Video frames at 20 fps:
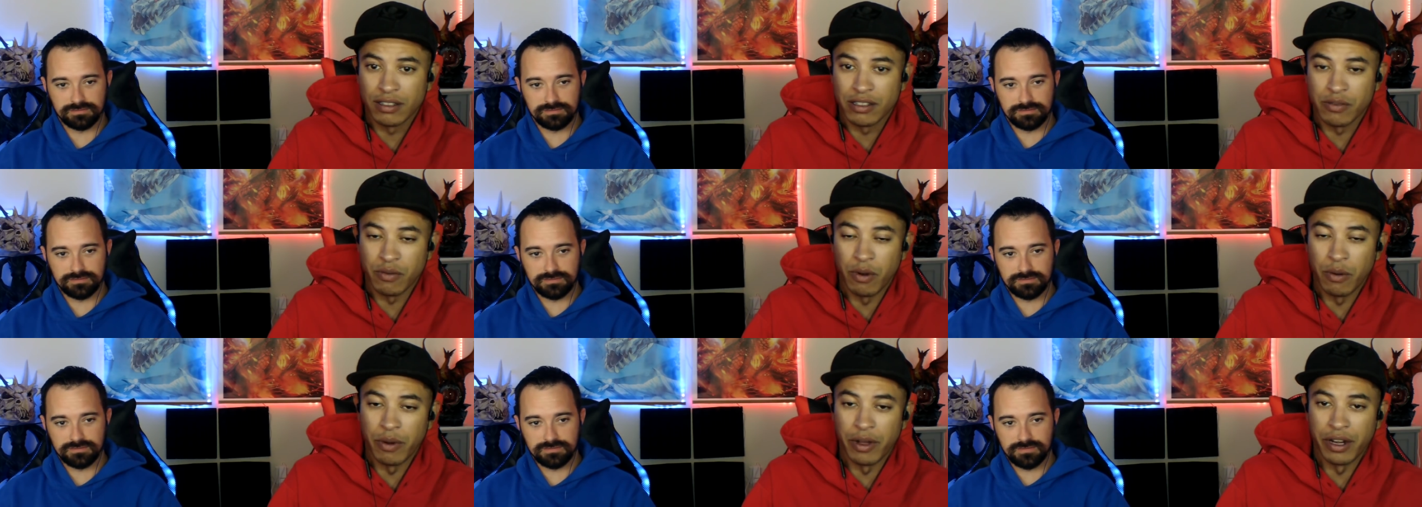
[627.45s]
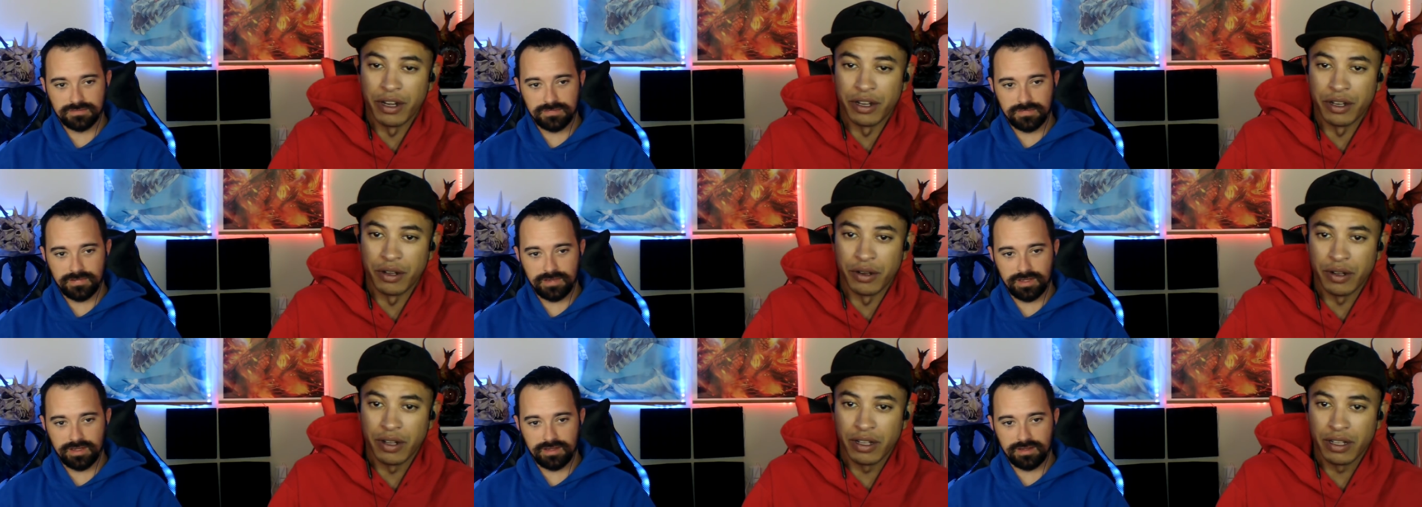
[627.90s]
Speaker 1: That's one way
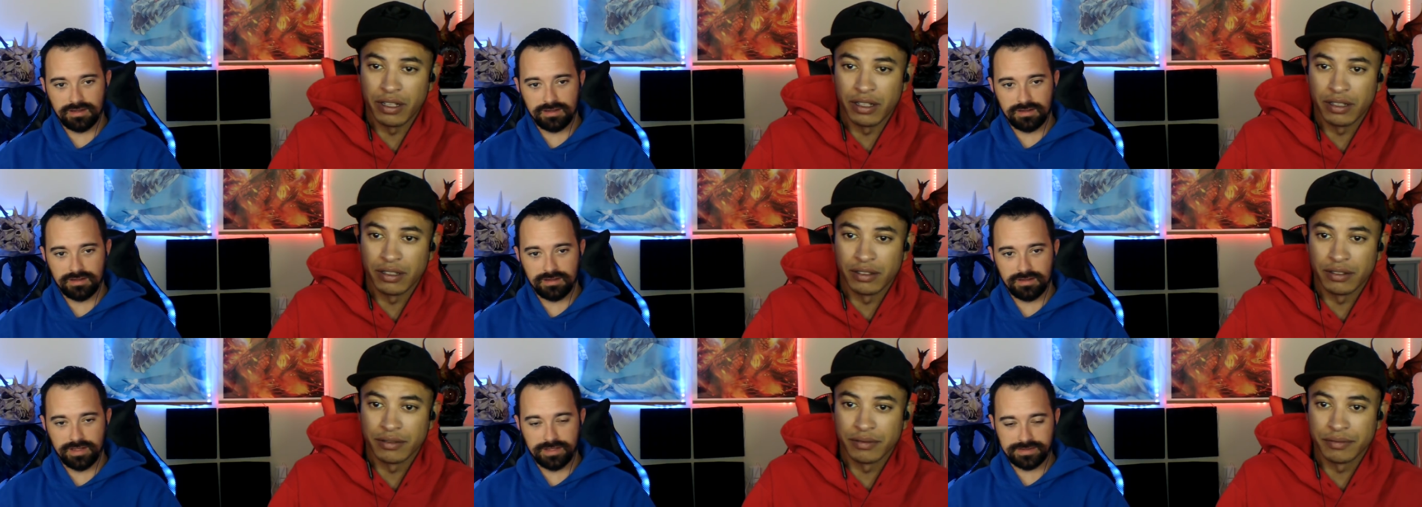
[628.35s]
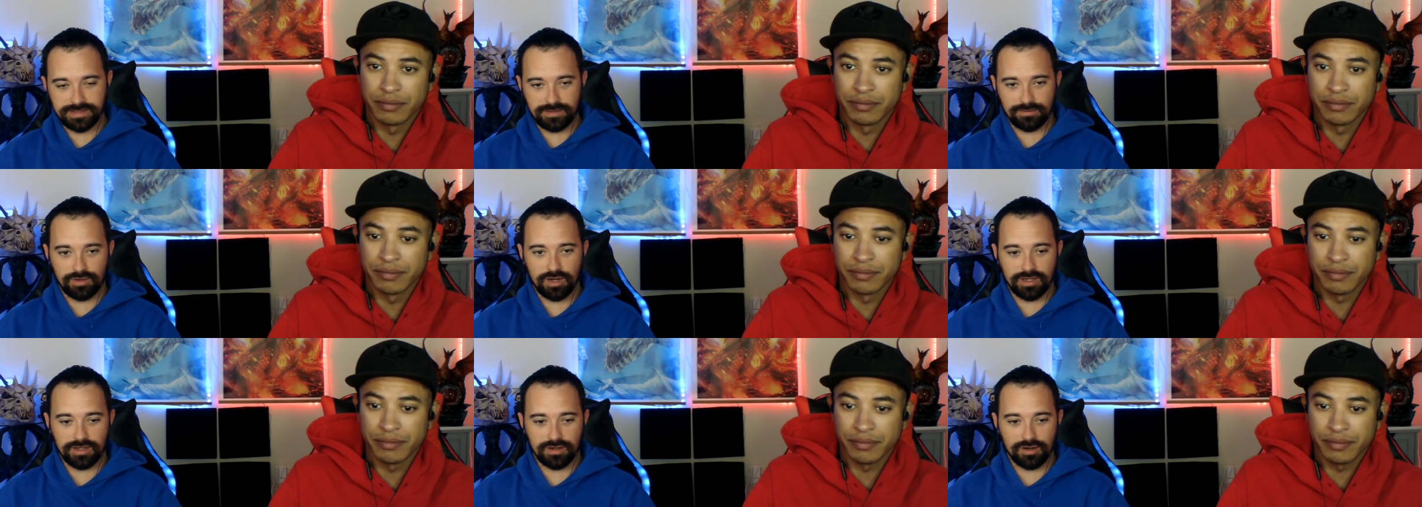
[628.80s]
to do it. It's
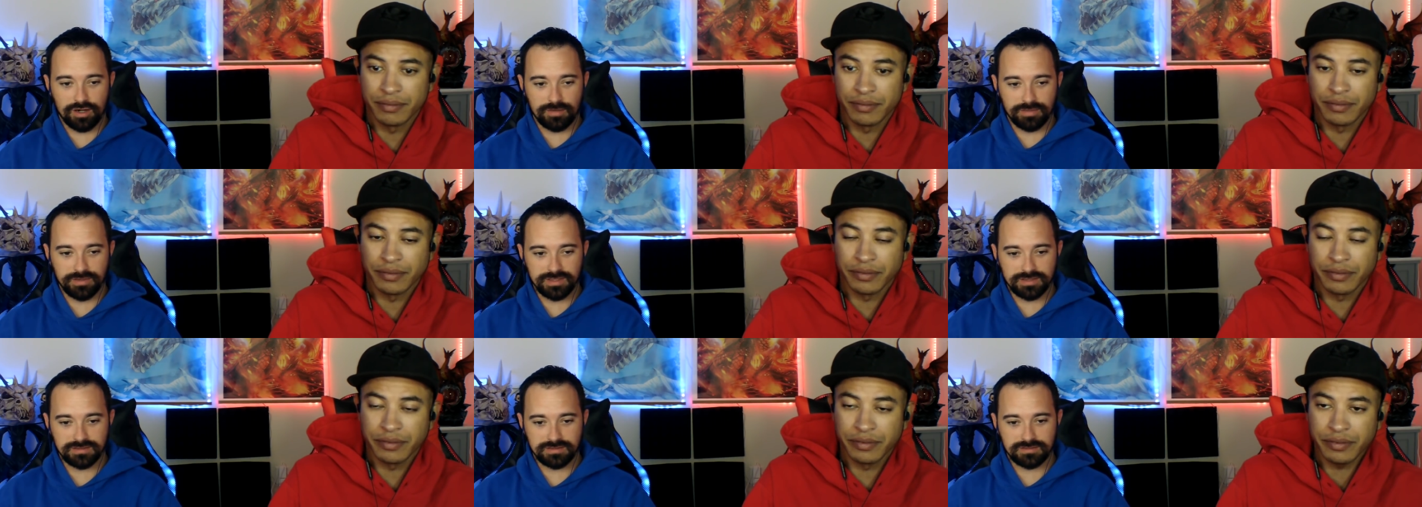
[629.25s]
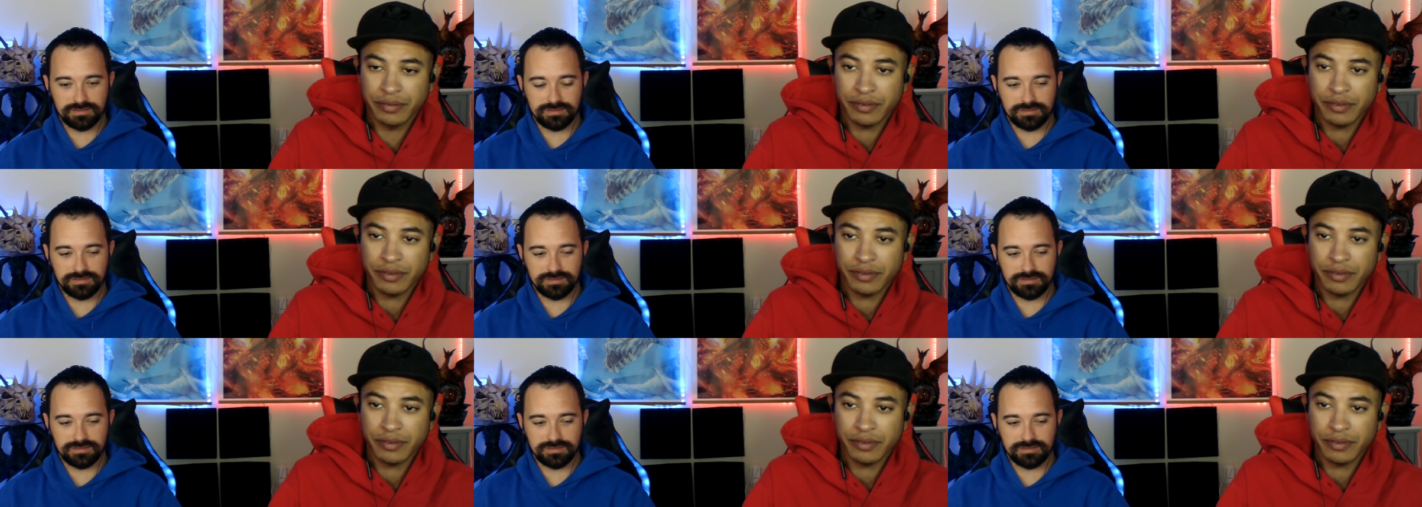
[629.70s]
like rock and hard place.